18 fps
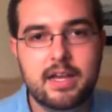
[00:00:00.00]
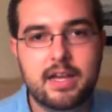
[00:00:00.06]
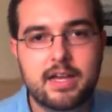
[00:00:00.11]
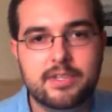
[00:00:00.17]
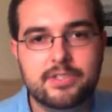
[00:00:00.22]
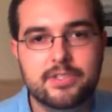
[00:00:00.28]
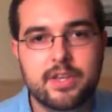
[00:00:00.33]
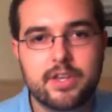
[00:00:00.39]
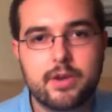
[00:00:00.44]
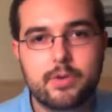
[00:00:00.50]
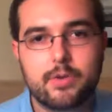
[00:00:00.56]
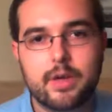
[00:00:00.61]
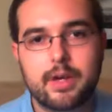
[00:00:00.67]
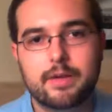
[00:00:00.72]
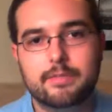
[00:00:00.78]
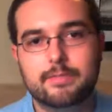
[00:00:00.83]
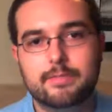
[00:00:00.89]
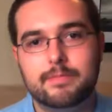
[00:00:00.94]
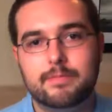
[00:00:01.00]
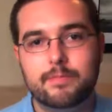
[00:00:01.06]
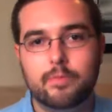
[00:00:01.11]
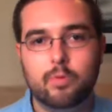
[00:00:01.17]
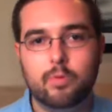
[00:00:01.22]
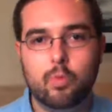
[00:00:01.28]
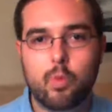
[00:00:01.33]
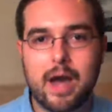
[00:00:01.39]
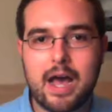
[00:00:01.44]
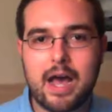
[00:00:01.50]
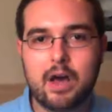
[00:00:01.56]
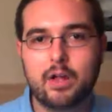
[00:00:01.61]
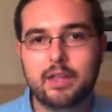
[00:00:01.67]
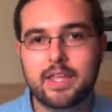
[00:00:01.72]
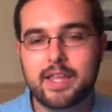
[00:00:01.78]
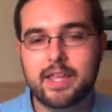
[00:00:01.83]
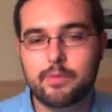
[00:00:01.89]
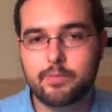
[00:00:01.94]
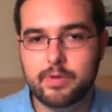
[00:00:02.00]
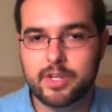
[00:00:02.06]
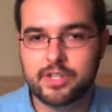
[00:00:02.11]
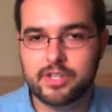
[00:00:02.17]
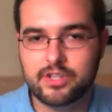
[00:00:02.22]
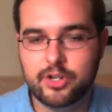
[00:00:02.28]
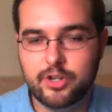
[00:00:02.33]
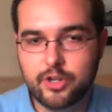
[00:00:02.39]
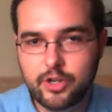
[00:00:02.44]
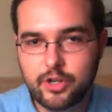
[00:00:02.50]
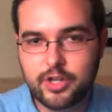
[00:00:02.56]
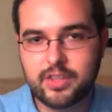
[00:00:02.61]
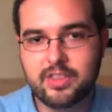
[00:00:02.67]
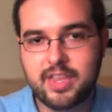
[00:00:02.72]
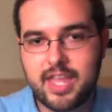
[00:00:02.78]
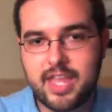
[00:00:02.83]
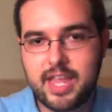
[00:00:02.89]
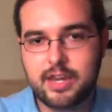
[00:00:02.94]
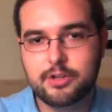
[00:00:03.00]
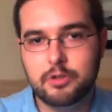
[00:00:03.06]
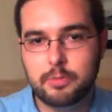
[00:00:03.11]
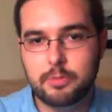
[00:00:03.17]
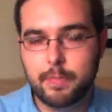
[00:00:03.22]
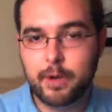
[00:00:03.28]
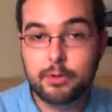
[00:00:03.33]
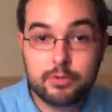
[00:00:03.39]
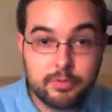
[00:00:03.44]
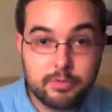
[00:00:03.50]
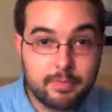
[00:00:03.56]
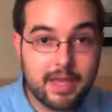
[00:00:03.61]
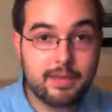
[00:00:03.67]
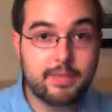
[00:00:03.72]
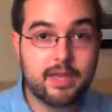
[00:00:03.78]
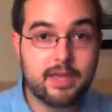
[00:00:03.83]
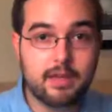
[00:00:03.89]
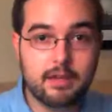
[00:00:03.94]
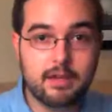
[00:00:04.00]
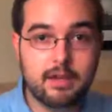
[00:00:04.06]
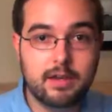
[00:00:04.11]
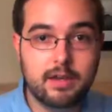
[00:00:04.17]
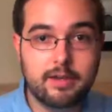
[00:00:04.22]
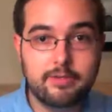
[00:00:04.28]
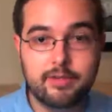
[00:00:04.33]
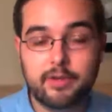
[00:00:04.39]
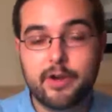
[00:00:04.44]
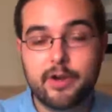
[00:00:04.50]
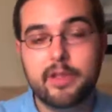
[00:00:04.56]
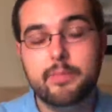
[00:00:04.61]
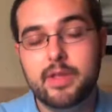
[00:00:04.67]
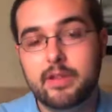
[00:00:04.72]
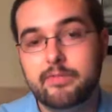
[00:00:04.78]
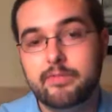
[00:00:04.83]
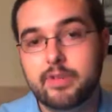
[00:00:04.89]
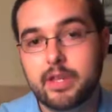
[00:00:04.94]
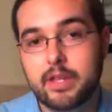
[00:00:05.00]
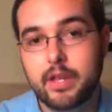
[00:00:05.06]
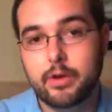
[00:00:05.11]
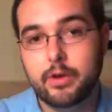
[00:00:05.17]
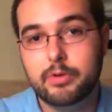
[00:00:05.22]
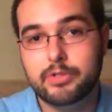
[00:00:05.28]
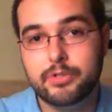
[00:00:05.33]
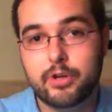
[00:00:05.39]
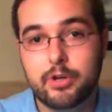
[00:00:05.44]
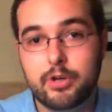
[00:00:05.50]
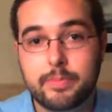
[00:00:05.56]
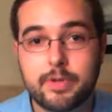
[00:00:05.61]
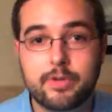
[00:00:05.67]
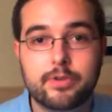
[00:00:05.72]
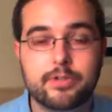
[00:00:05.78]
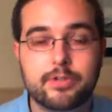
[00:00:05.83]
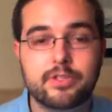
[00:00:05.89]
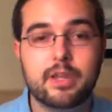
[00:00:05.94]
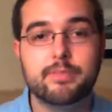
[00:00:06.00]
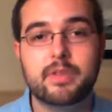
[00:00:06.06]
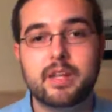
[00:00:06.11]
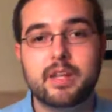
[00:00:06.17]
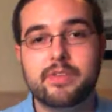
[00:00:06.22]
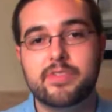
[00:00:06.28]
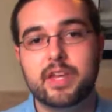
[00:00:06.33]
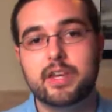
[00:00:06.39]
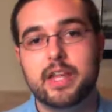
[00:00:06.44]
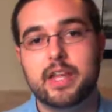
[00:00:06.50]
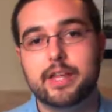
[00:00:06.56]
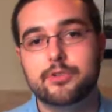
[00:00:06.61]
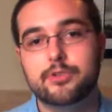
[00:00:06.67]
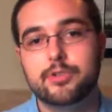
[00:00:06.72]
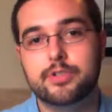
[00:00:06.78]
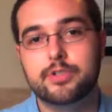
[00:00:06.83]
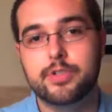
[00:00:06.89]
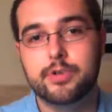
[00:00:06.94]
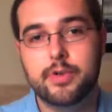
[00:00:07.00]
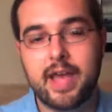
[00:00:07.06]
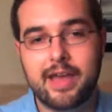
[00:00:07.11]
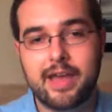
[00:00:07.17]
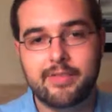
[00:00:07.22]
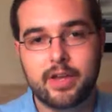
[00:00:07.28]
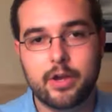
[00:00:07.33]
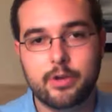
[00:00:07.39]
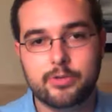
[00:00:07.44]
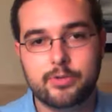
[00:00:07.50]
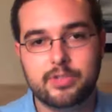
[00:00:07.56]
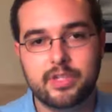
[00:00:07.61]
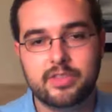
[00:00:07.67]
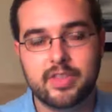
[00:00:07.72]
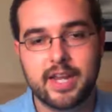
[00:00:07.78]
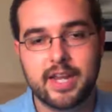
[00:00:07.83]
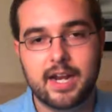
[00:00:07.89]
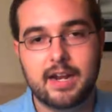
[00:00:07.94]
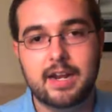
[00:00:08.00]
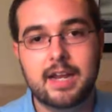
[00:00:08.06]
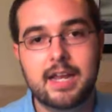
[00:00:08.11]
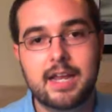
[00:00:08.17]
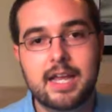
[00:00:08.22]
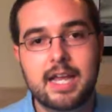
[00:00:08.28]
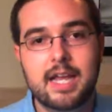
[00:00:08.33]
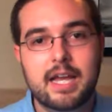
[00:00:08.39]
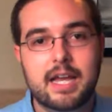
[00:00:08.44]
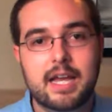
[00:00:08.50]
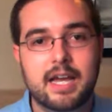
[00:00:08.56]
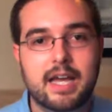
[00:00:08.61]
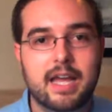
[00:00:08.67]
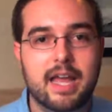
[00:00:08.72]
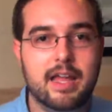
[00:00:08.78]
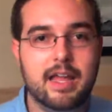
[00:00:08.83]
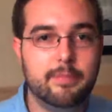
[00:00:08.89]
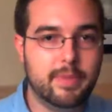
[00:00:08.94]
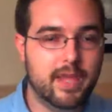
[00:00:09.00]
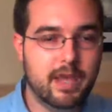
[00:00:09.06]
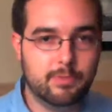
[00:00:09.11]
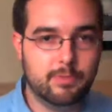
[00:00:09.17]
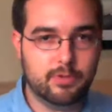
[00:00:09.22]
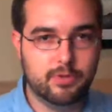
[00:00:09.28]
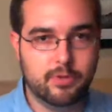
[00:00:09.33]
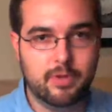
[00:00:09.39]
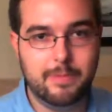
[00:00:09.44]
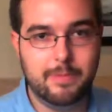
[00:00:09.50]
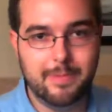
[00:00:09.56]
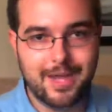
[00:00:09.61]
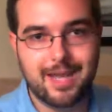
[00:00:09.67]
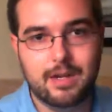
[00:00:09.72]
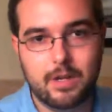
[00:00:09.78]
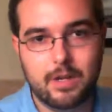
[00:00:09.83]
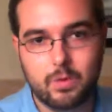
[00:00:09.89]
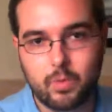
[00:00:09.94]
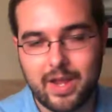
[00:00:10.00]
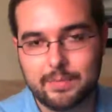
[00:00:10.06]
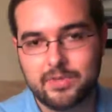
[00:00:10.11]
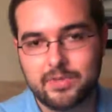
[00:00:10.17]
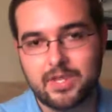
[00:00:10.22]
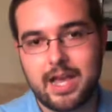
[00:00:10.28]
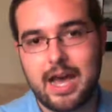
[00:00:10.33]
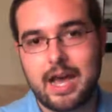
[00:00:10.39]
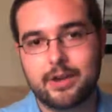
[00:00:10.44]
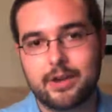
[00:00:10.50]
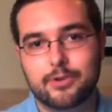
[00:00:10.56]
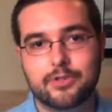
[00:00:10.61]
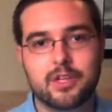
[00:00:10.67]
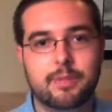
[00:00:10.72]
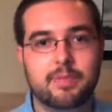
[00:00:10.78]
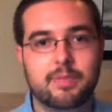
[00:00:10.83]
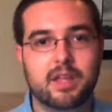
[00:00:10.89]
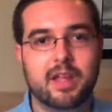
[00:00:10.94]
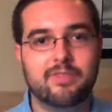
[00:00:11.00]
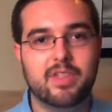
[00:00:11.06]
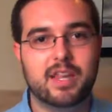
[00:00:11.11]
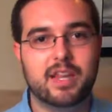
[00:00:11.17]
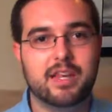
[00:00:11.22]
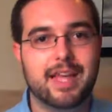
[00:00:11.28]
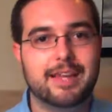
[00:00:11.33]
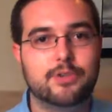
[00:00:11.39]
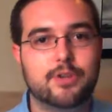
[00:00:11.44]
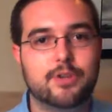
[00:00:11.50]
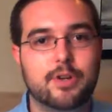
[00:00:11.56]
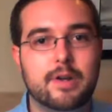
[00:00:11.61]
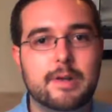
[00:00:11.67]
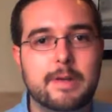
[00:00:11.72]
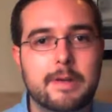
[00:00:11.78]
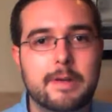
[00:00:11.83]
So while it is a good thing to post maybe a 30-minute video, a sermon or something of that nature, to have it hosted there and be able to embed in a website or something of that nature,